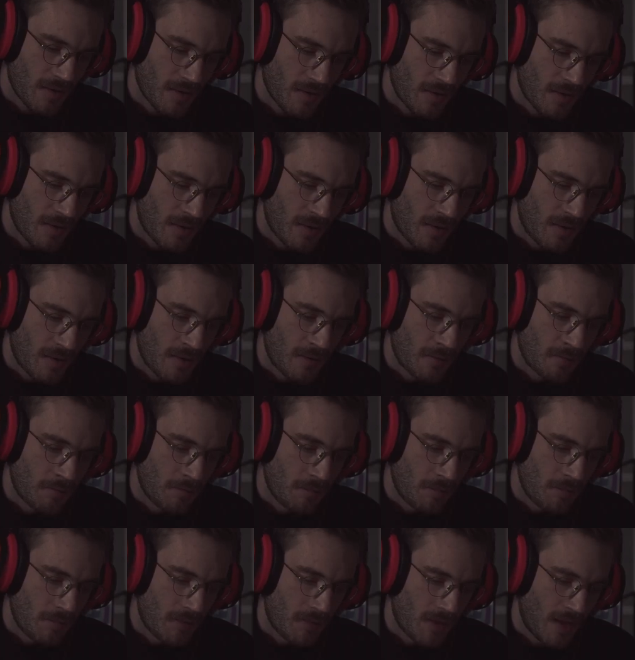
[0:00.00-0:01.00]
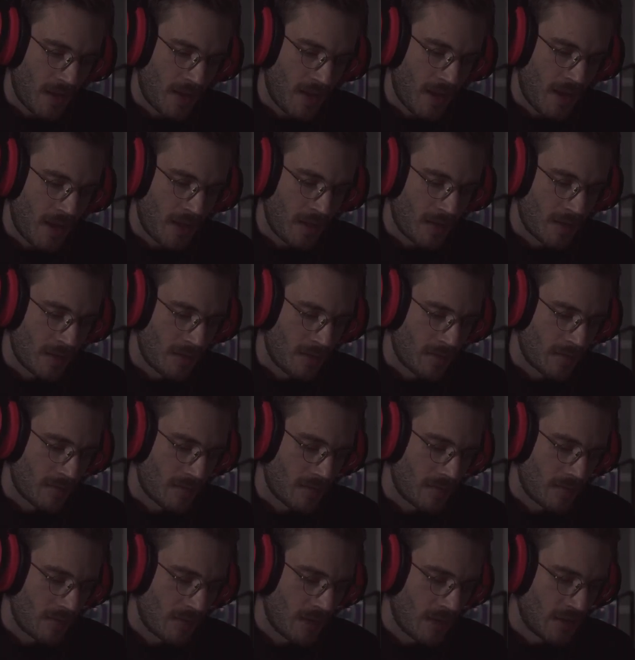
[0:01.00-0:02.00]
And Ellen,
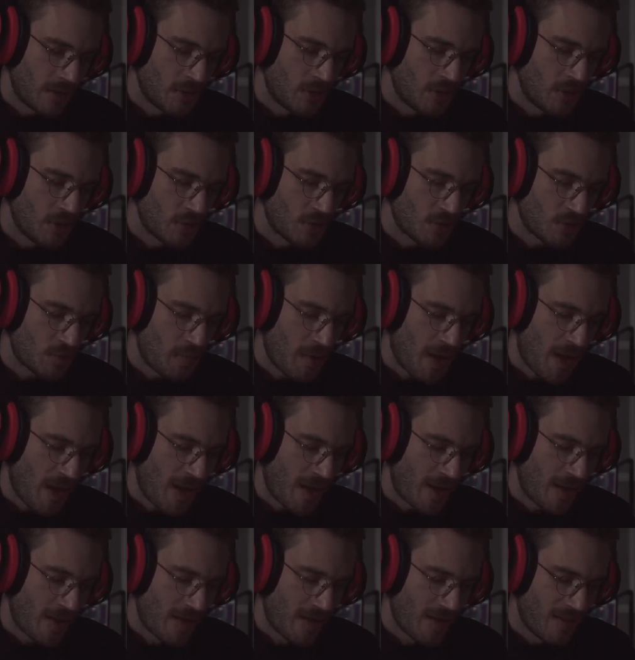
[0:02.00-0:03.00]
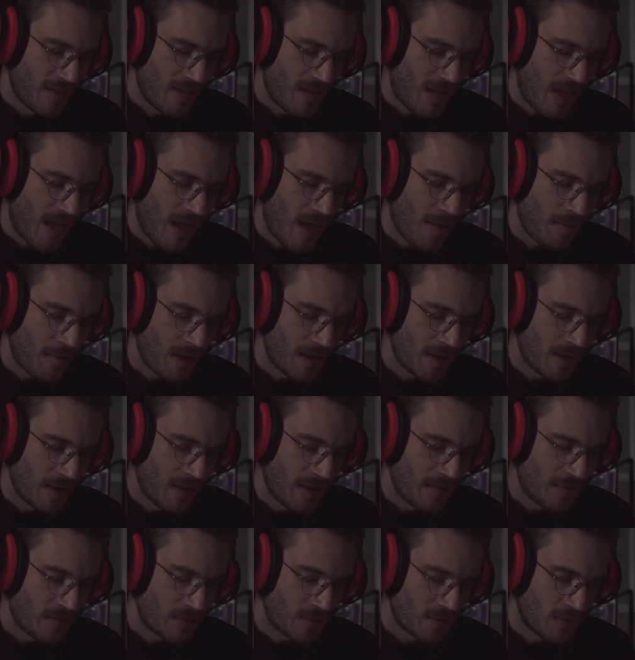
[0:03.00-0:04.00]
that douchebag. Am had
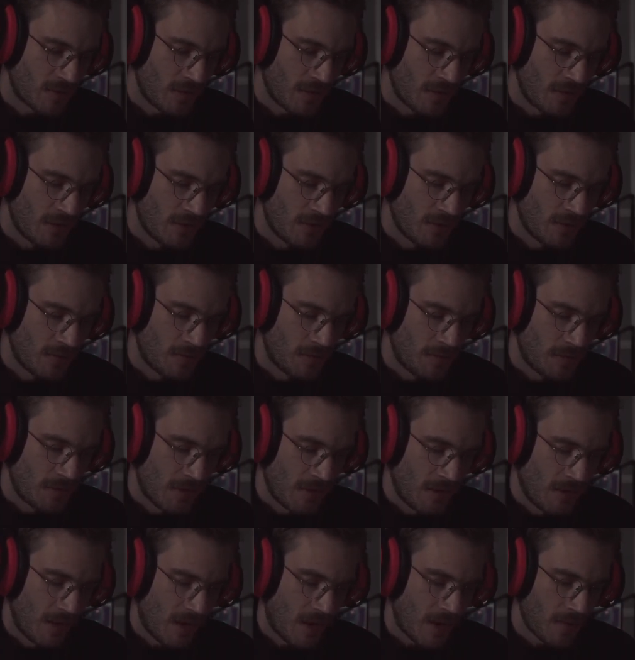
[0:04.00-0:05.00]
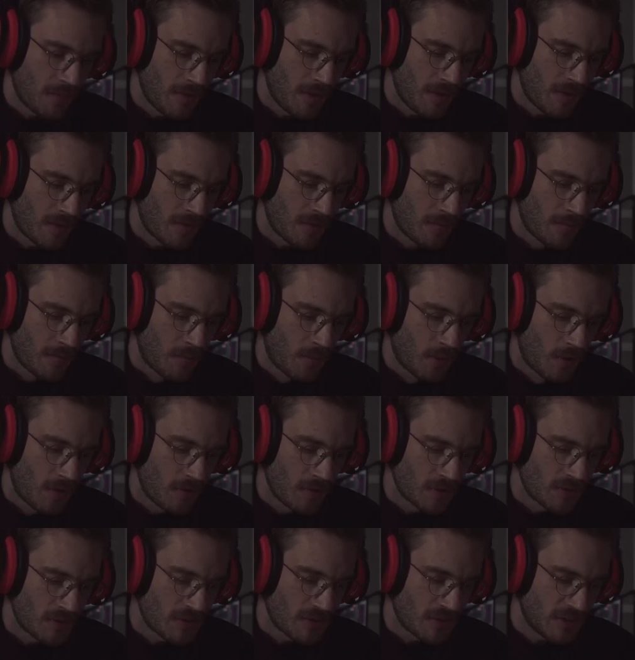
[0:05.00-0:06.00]
left her alone, had made her more of
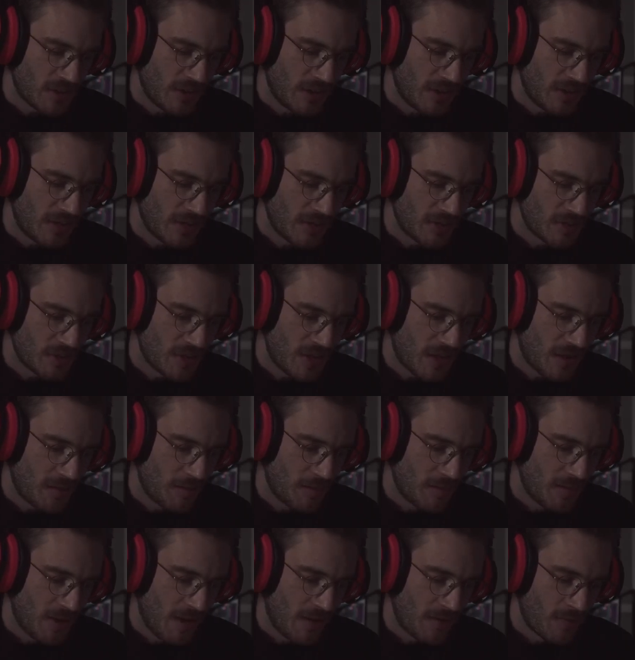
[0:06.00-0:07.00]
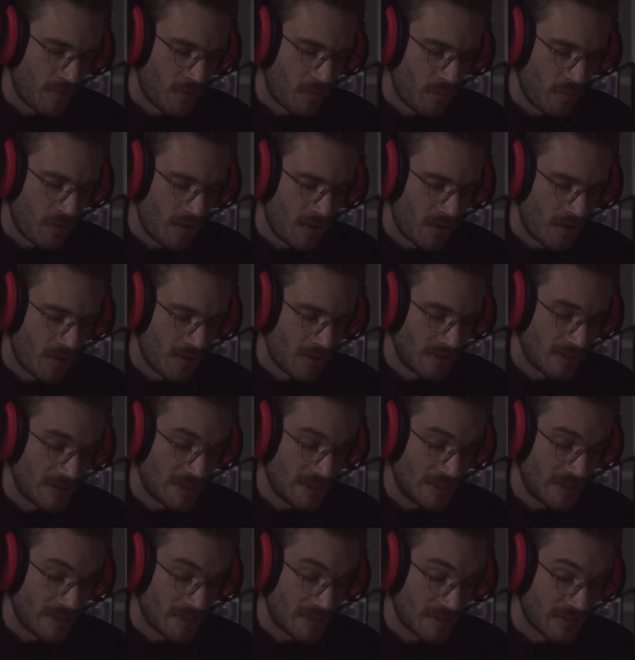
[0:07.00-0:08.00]
a slut than she had ever been.
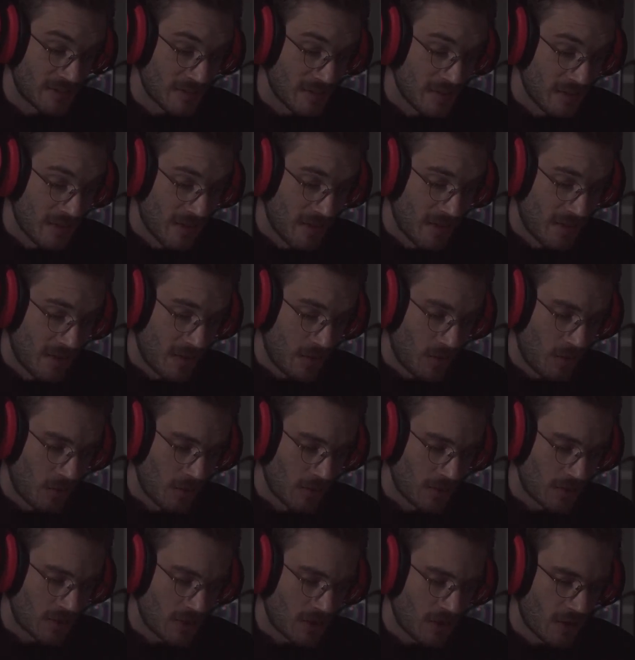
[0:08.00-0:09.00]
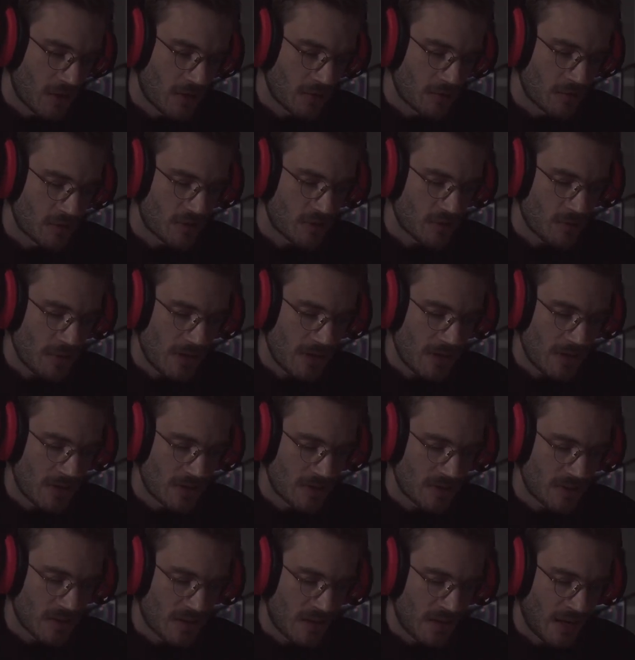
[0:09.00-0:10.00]
Jesus. All her talk of
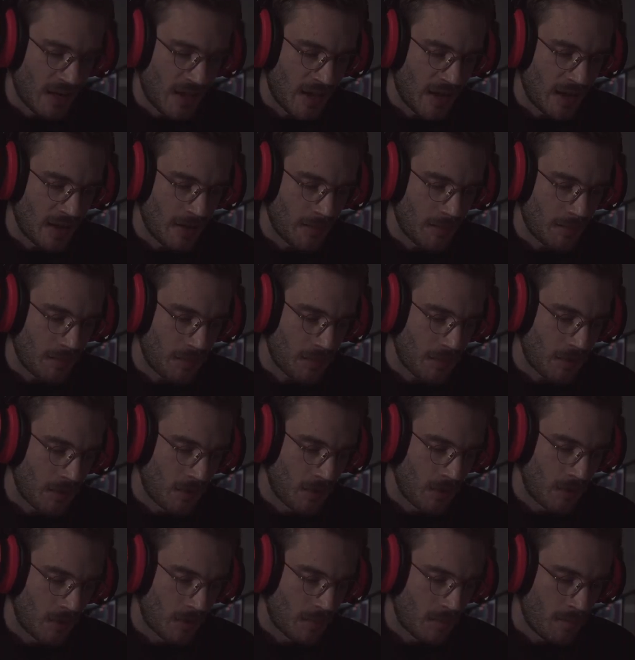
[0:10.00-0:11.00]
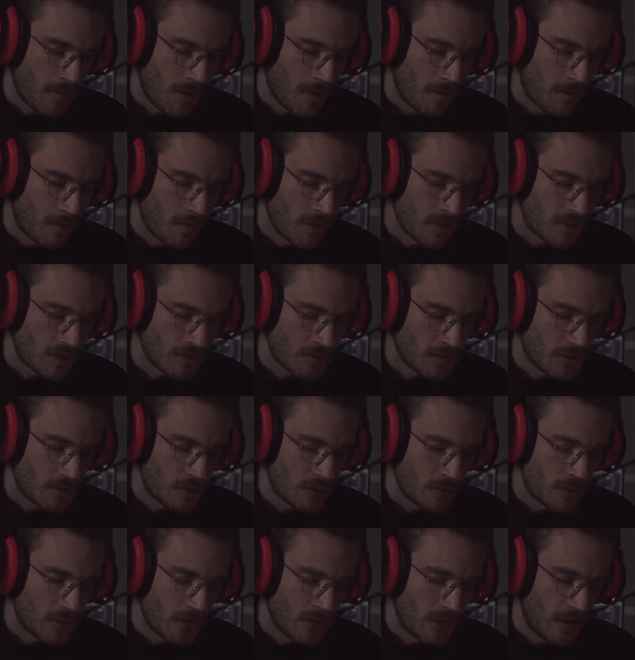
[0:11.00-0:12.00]
sweetness and light, all her memories of
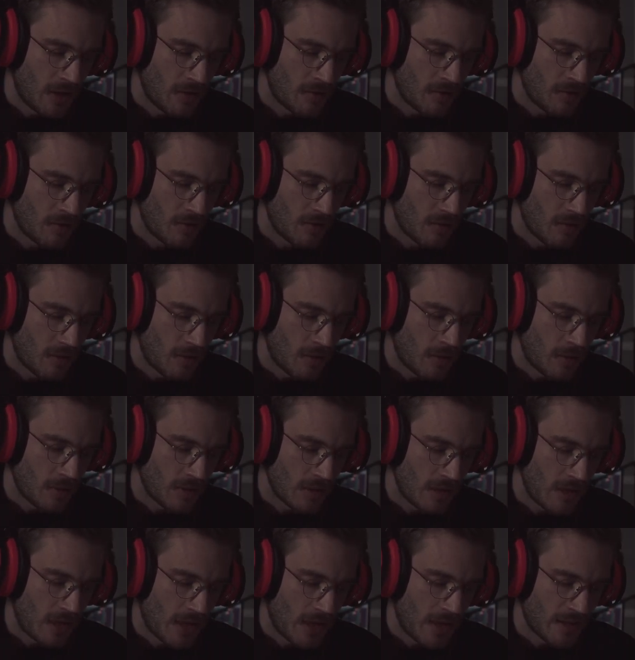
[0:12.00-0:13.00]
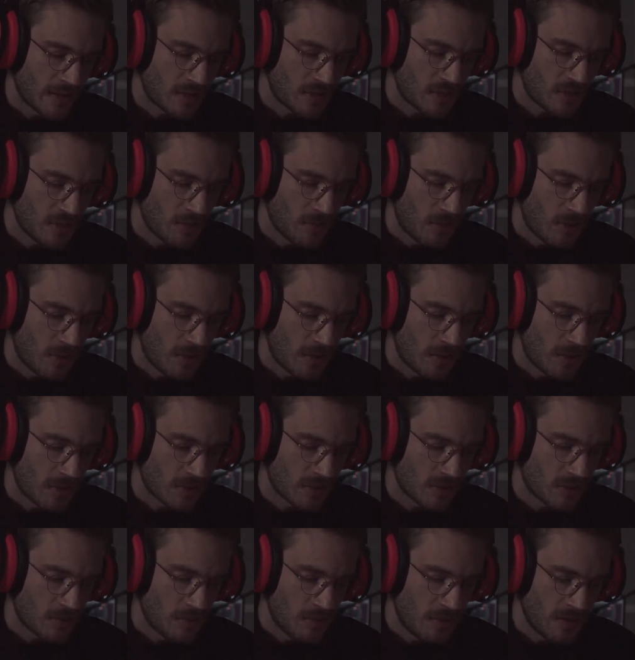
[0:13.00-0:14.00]
true love, all the lies she wanted us
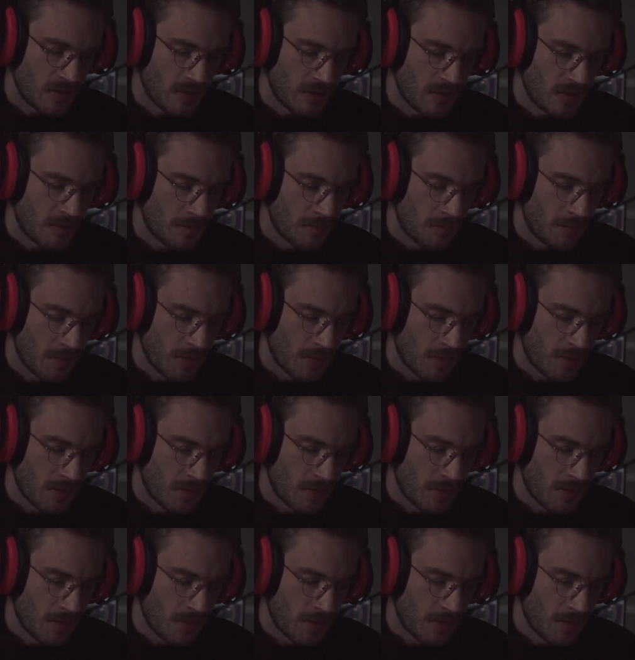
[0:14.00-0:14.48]
to believe,